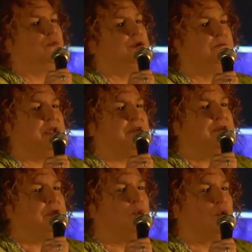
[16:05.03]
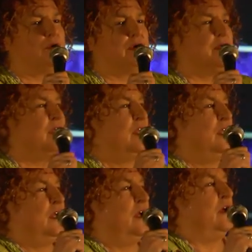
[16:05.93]
would be if he were
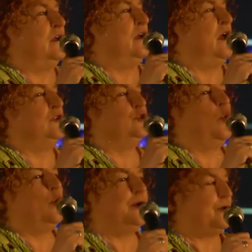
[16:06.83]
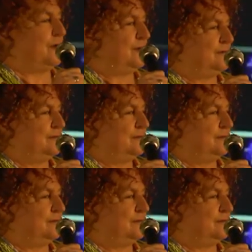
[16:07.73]
a lawyer.